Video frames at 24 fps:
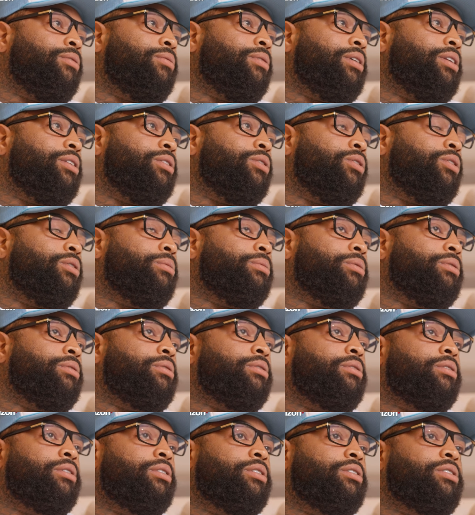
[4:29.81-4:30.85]
it wasn't
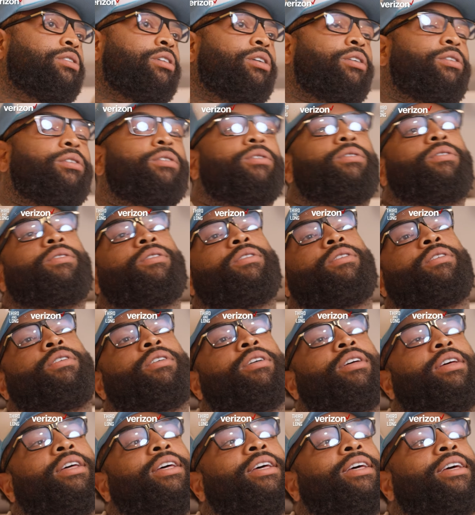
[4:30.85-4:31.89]
normal. So
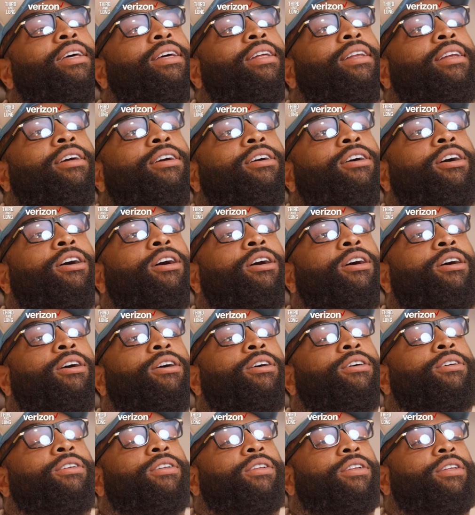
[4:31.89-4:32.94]
they
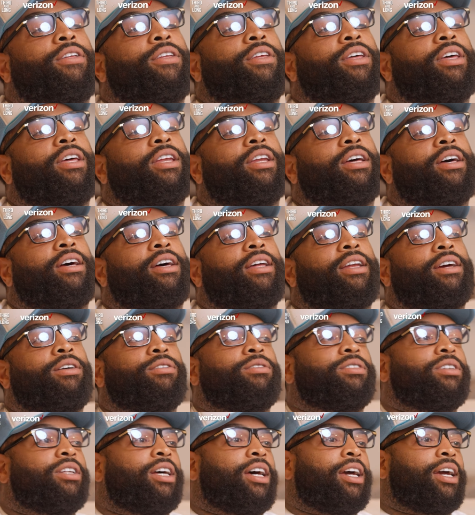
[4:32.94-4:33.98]
called, and they
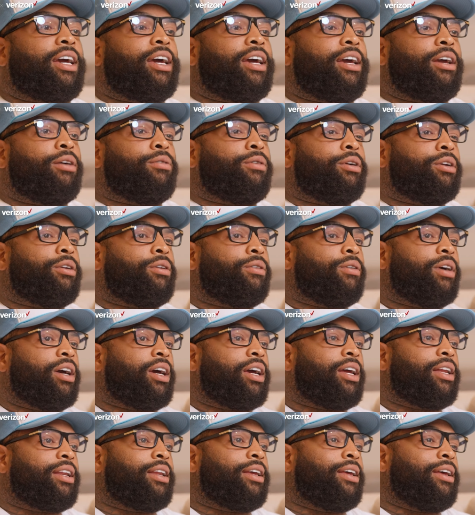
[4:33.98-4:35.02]
was like, hey, where you
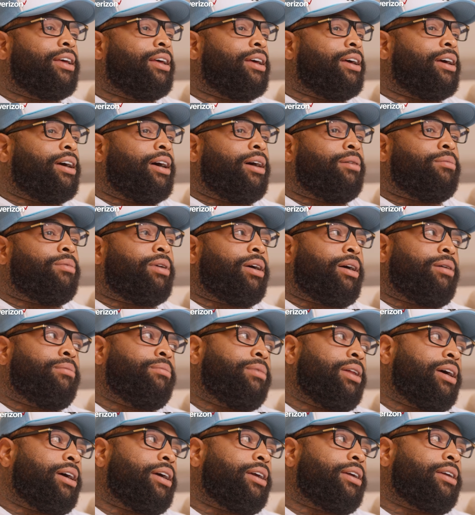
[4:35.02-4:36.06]
at?
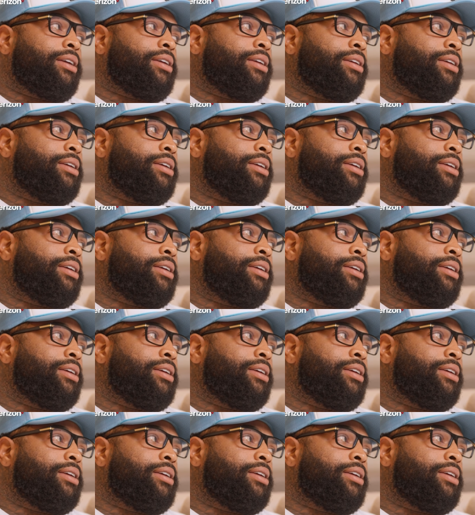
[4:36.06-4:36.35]
I'm like